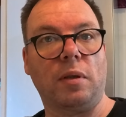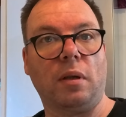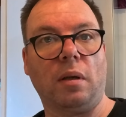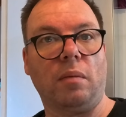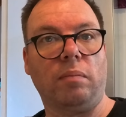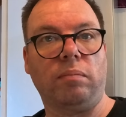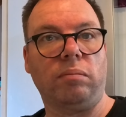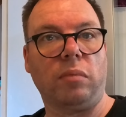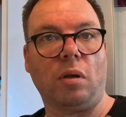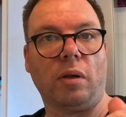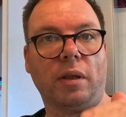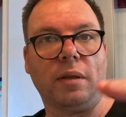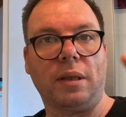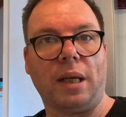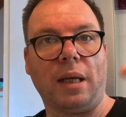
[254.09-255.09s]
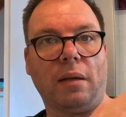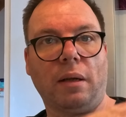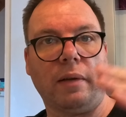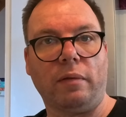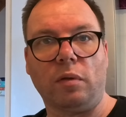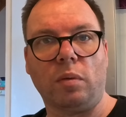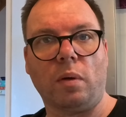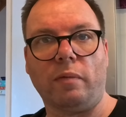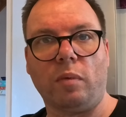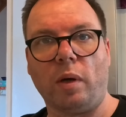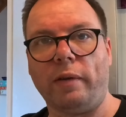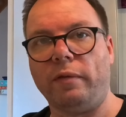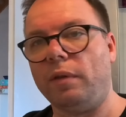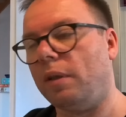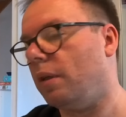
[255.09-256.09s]
So 9, 10, 11, 12,
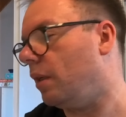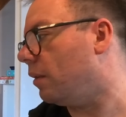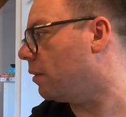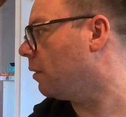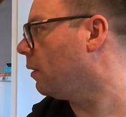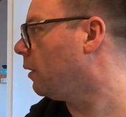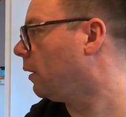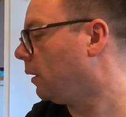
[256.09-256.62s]
whatever it is.